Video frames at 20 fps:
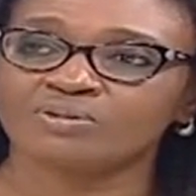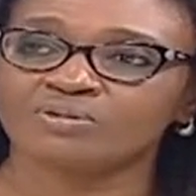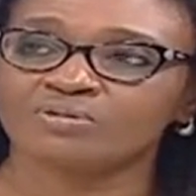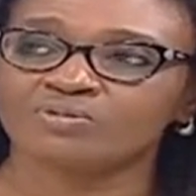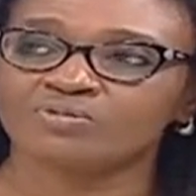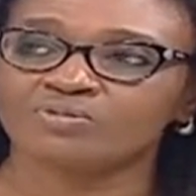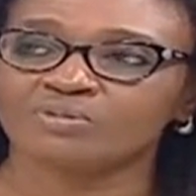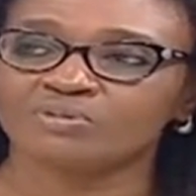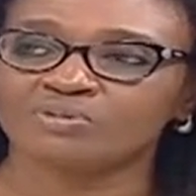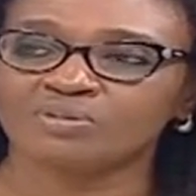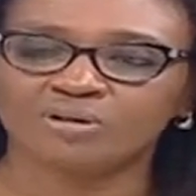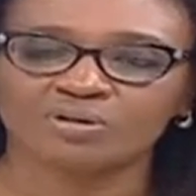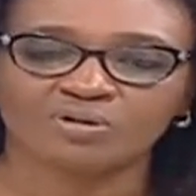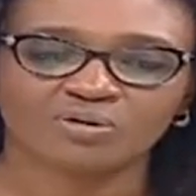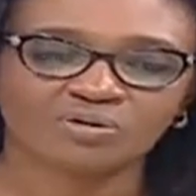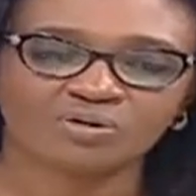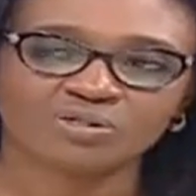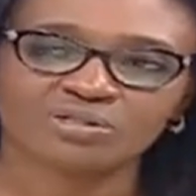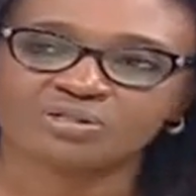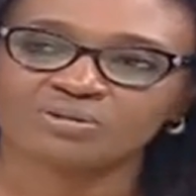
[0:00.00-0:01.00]
from
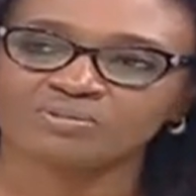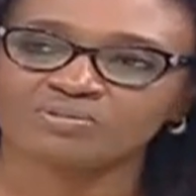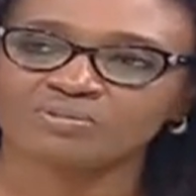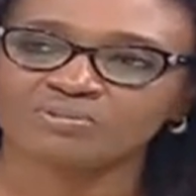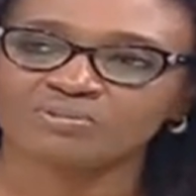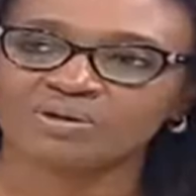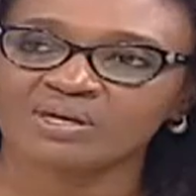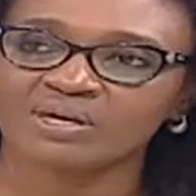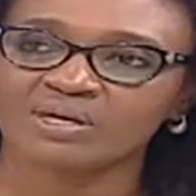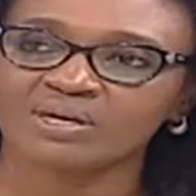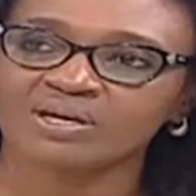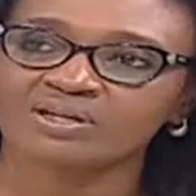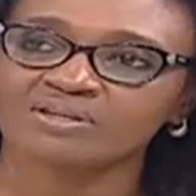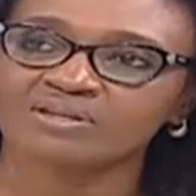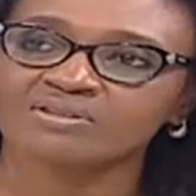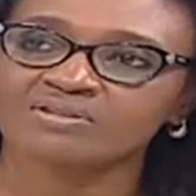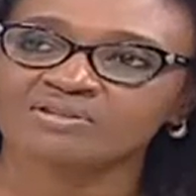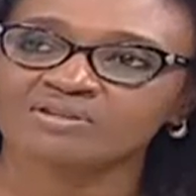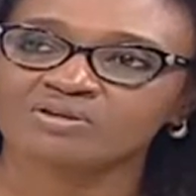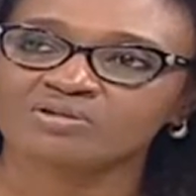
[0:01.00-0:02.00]
beyond being an
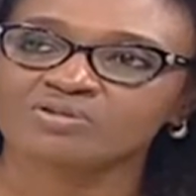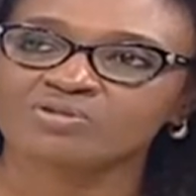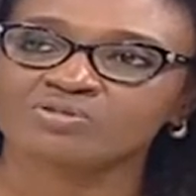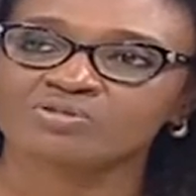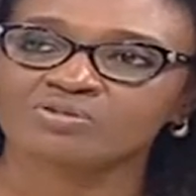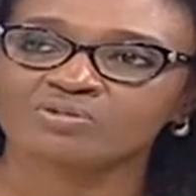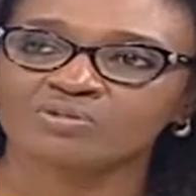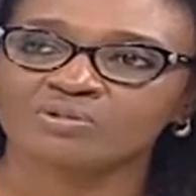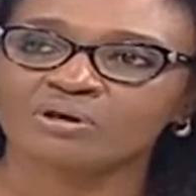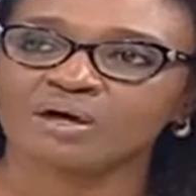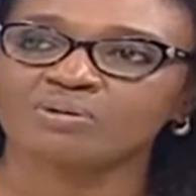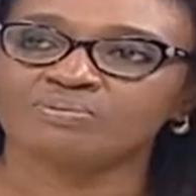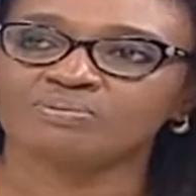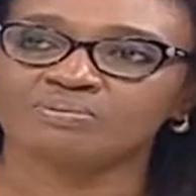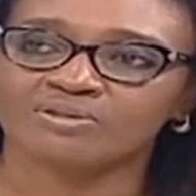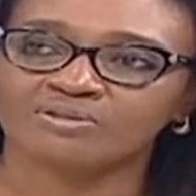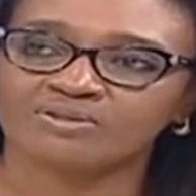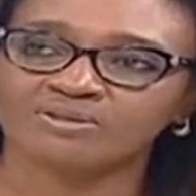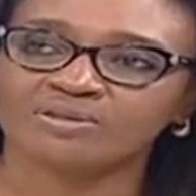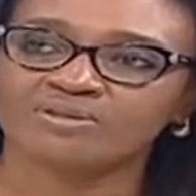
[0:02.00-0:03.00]
artist to a
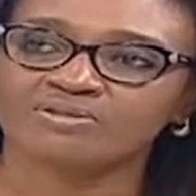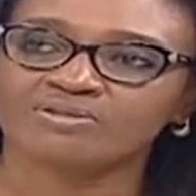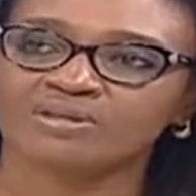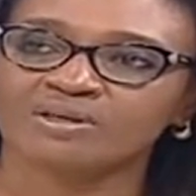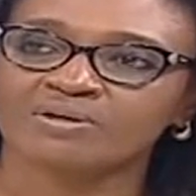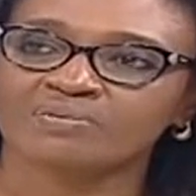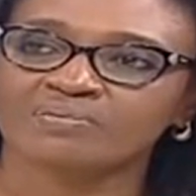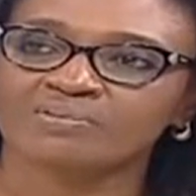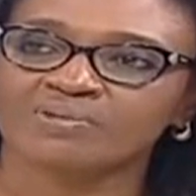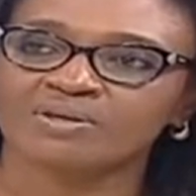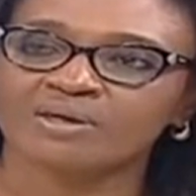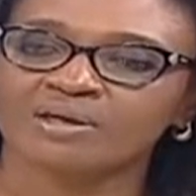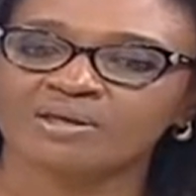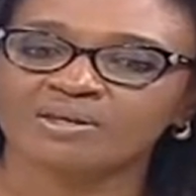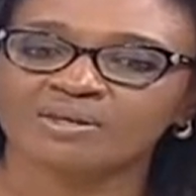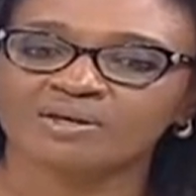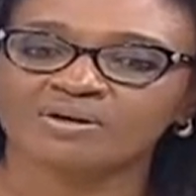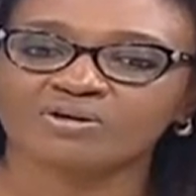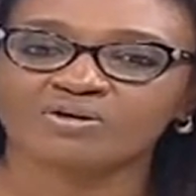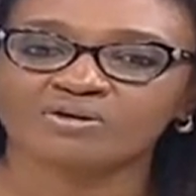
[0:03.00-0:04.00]
business. And
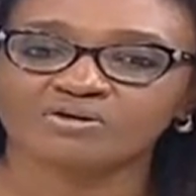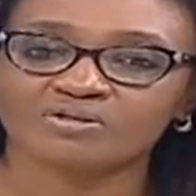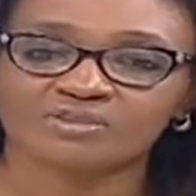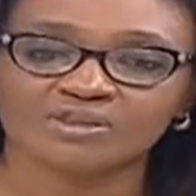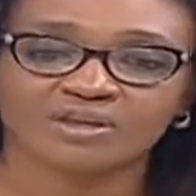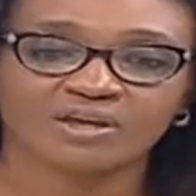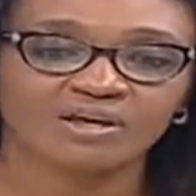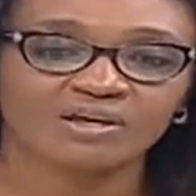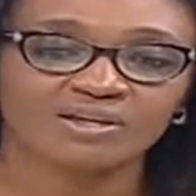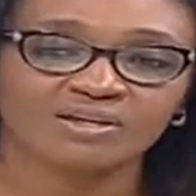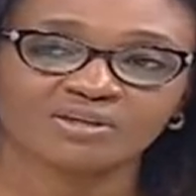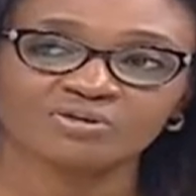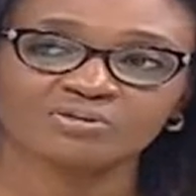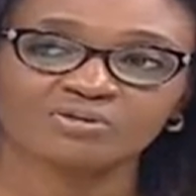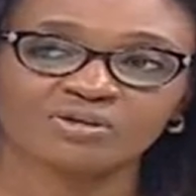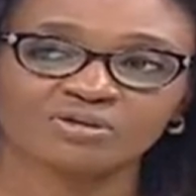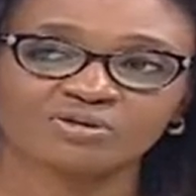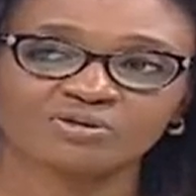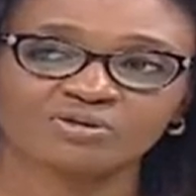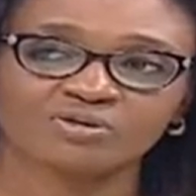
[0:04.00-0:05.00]
the course that I did,
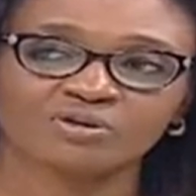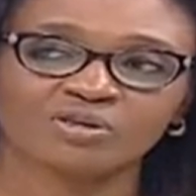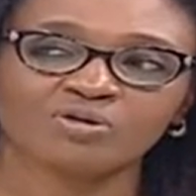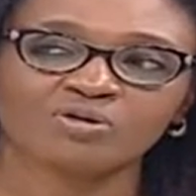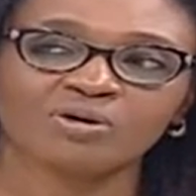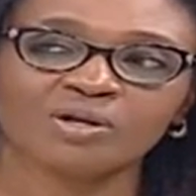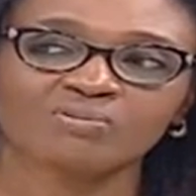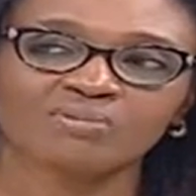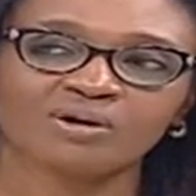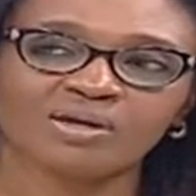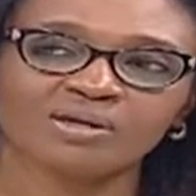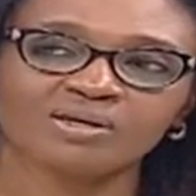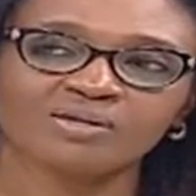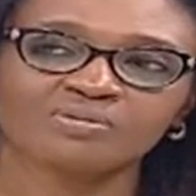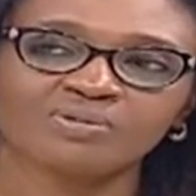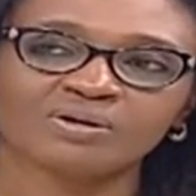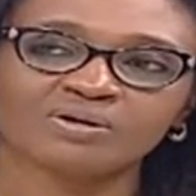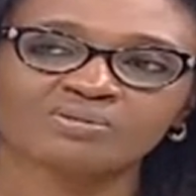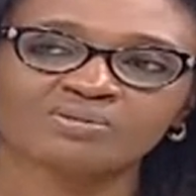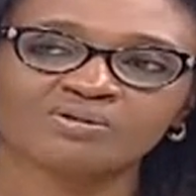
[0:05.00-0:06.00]
which is called the Owner
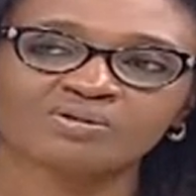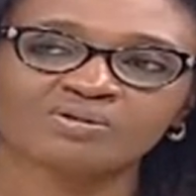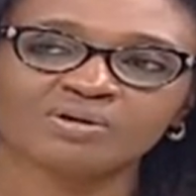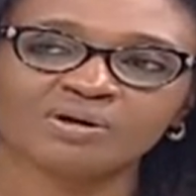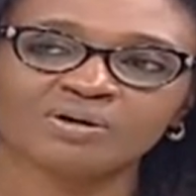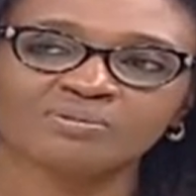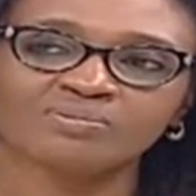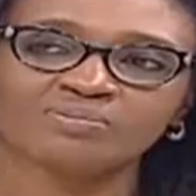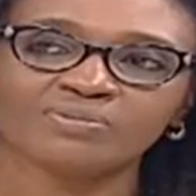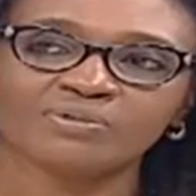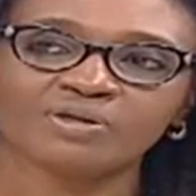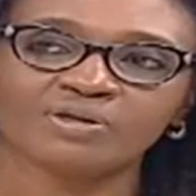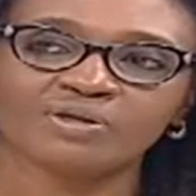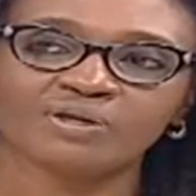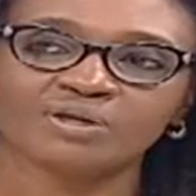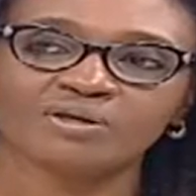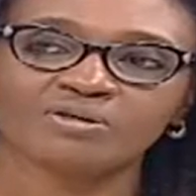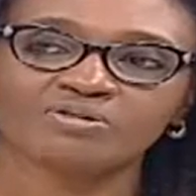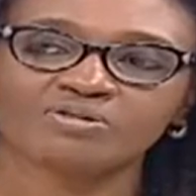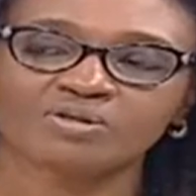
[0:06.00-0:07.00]
Management Program
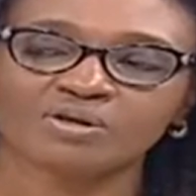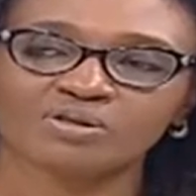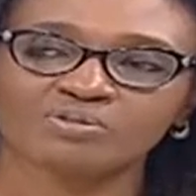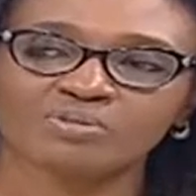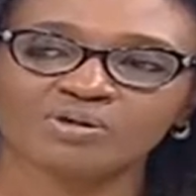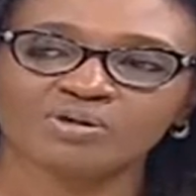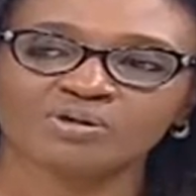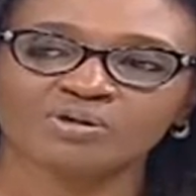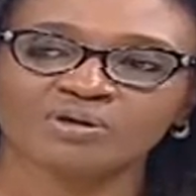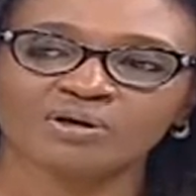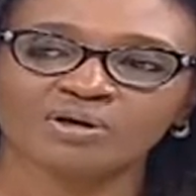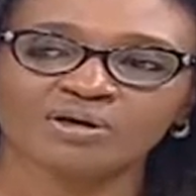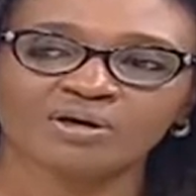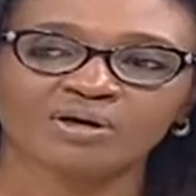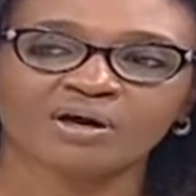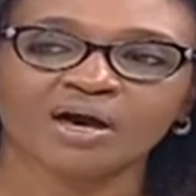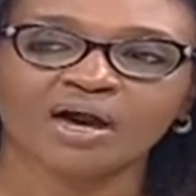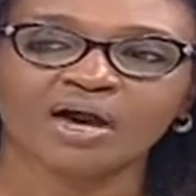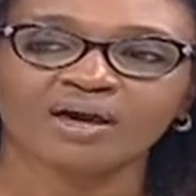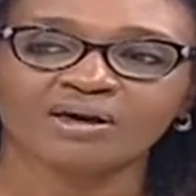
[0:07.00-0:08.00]
in Strathmore,
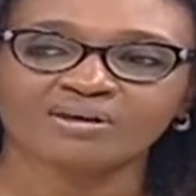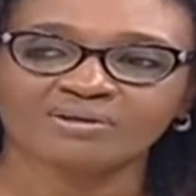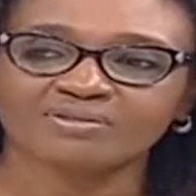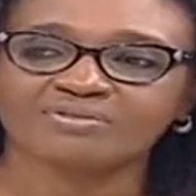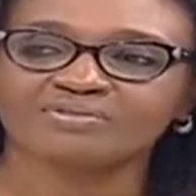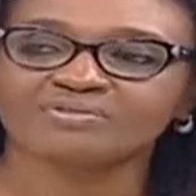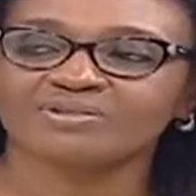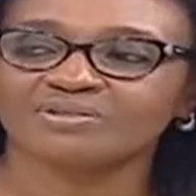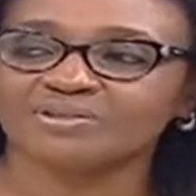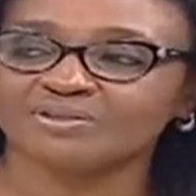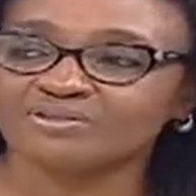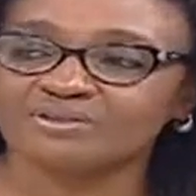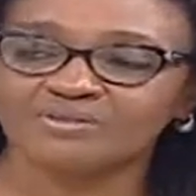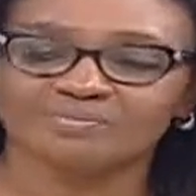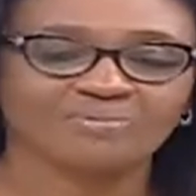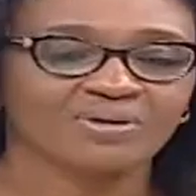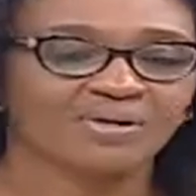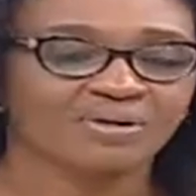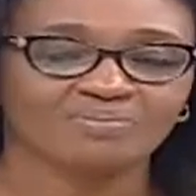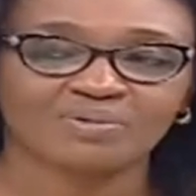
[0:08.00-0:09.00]
is a
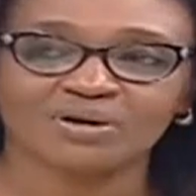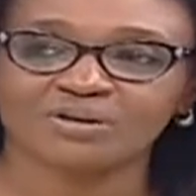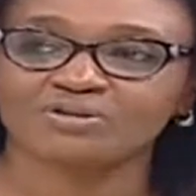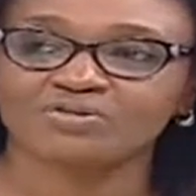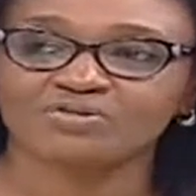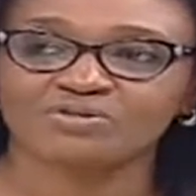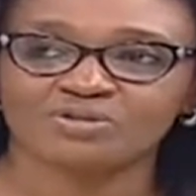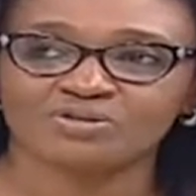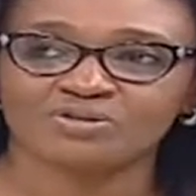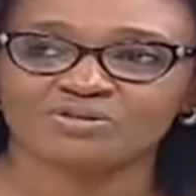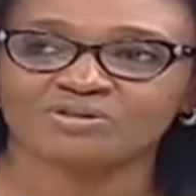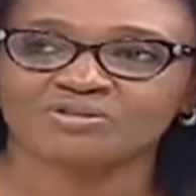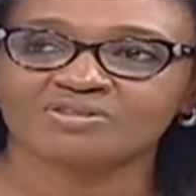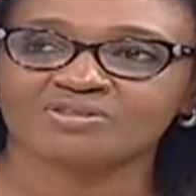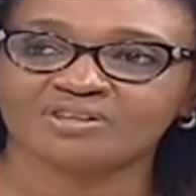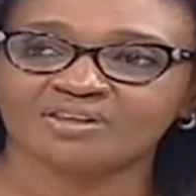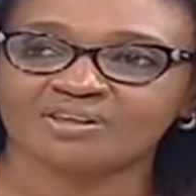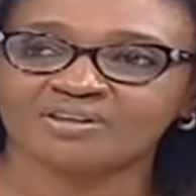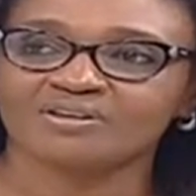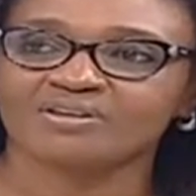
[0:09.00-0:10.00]
big part of what you're
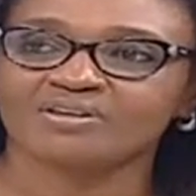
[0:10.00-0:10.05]
seeing,